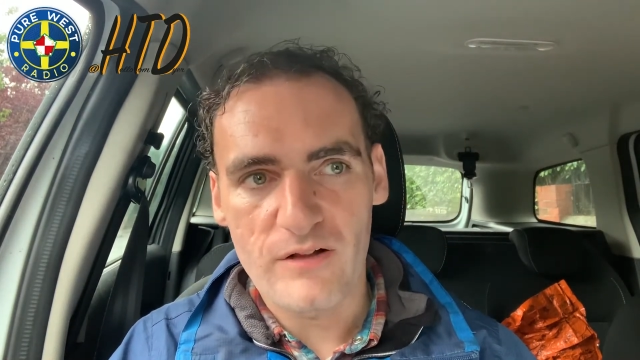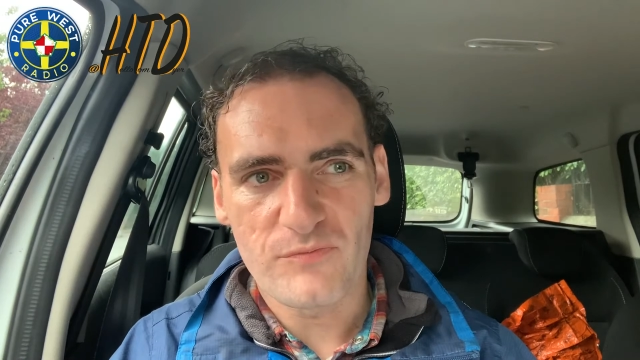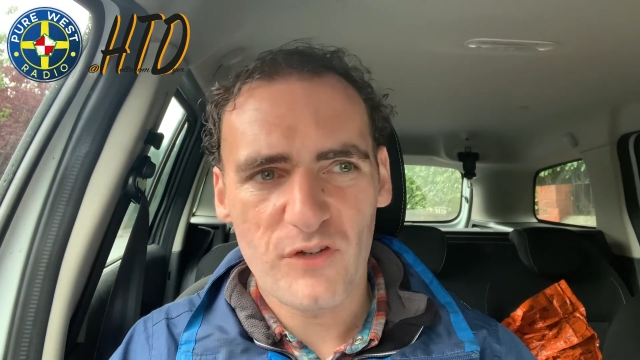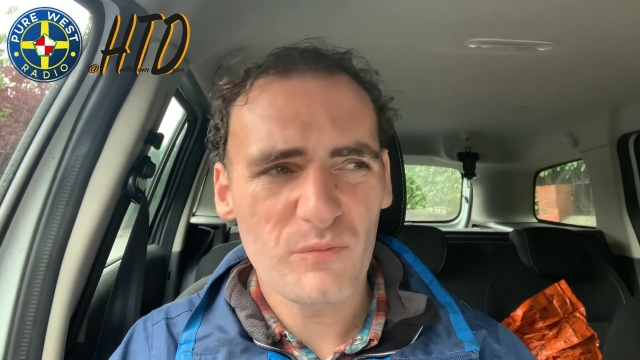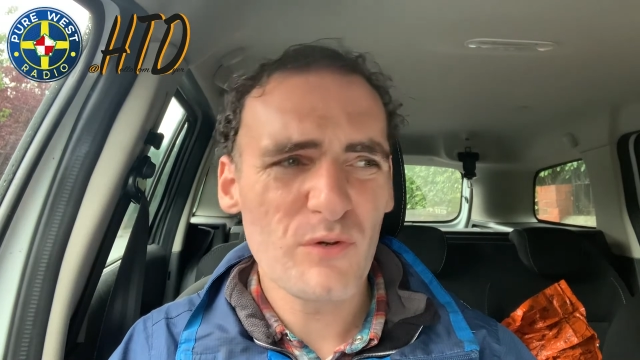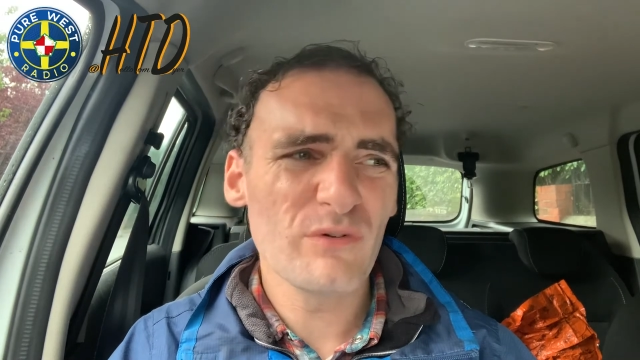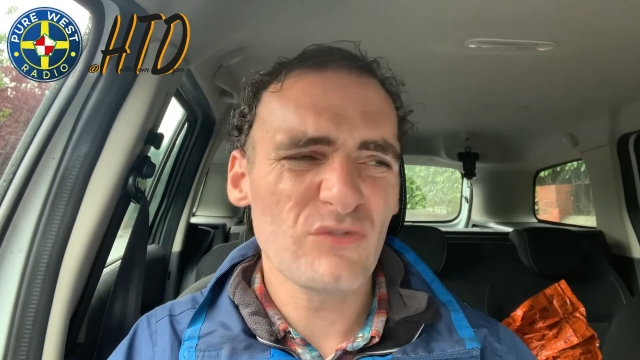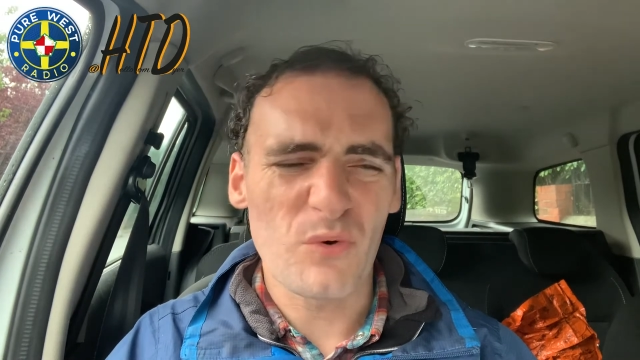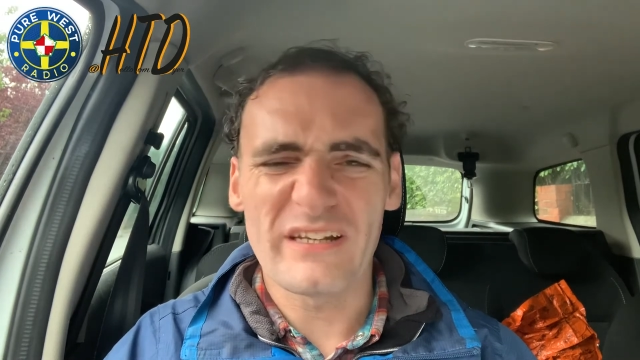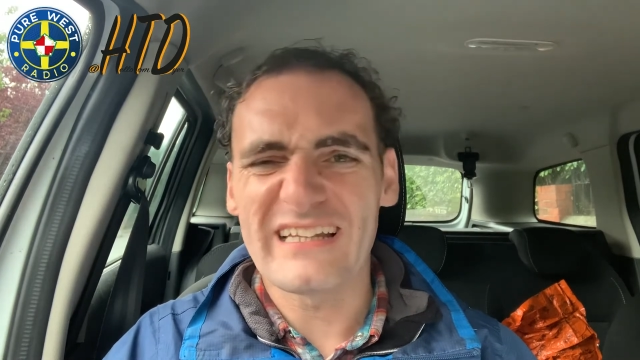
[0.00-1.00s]
because we always
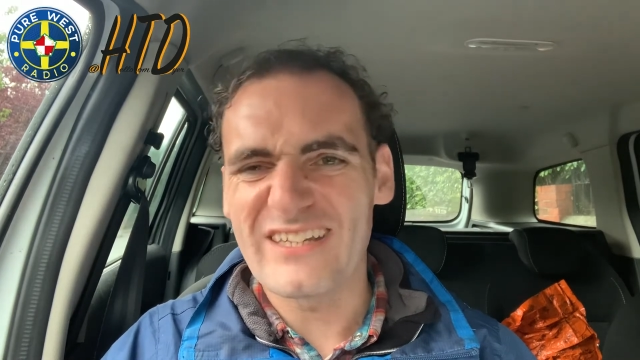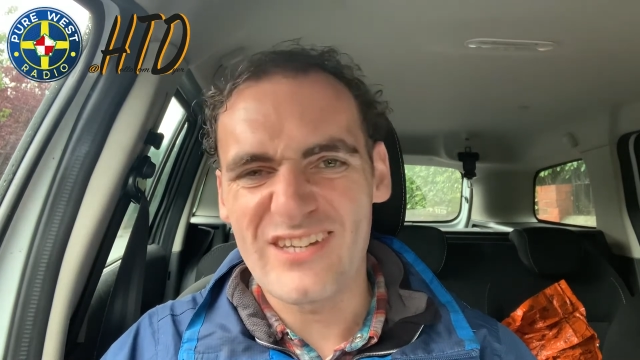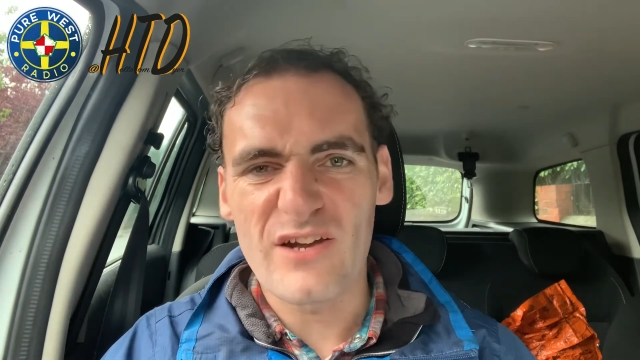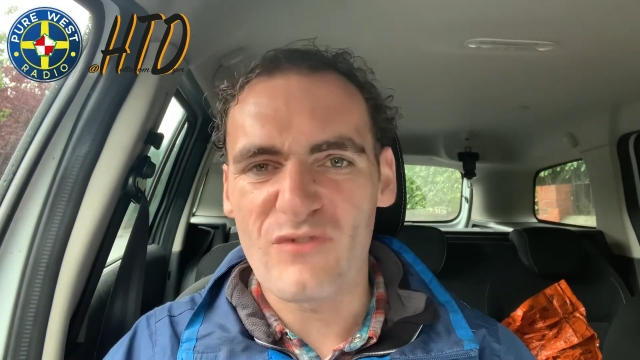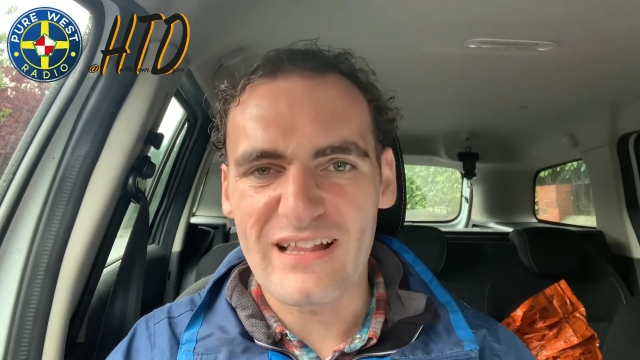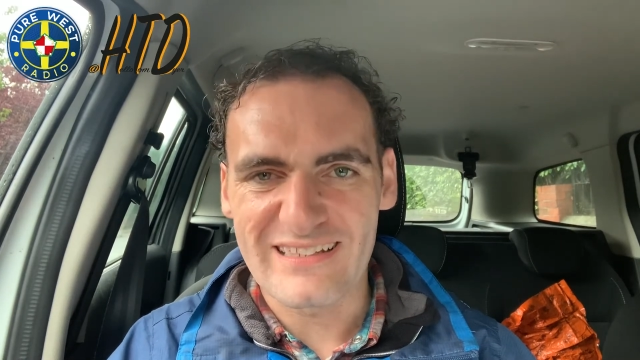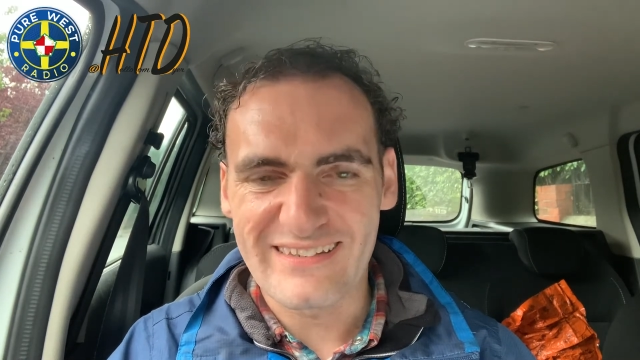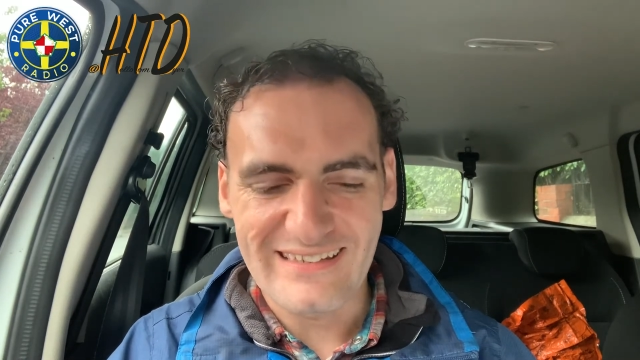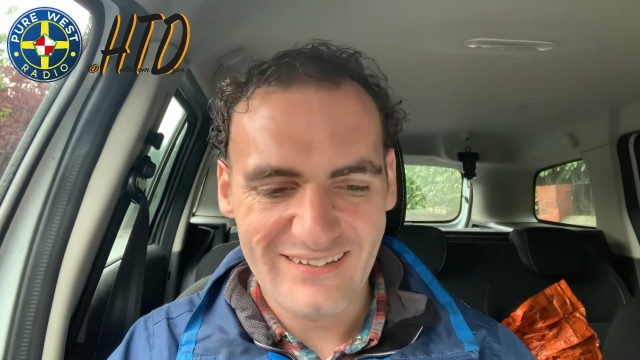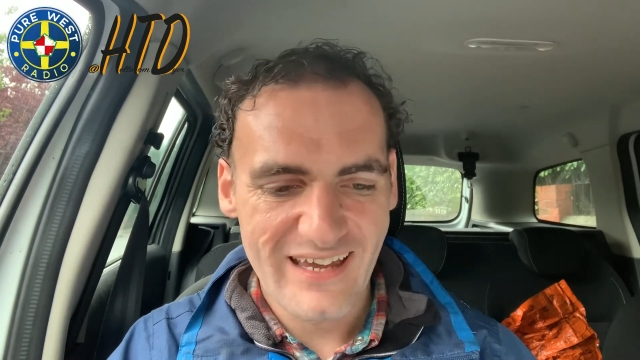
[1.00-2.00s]
talk in like
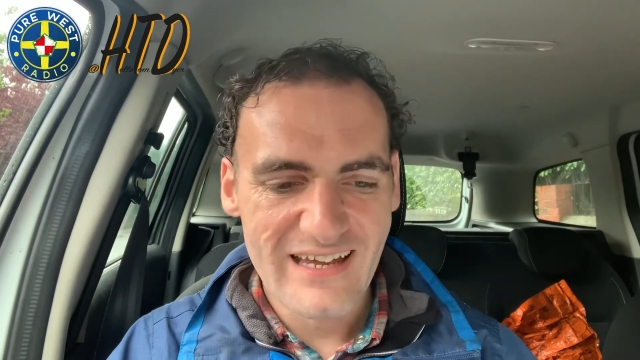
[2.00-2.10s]
generalities,